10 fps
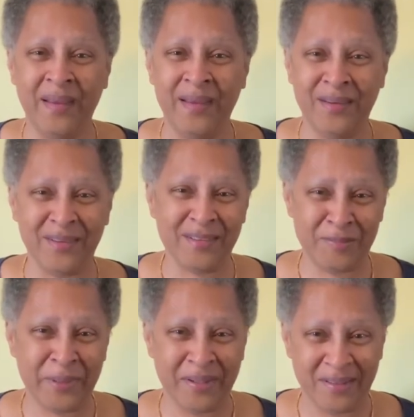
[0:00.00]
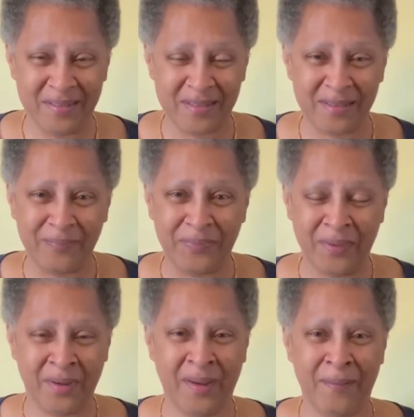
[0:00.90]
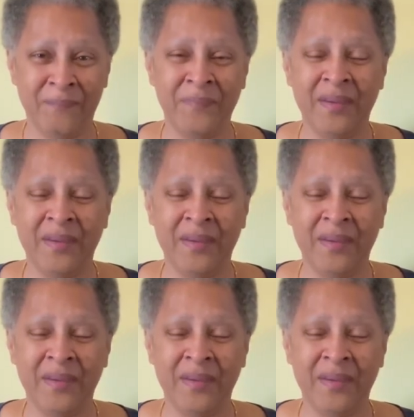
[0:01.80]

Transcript: your experience, okay?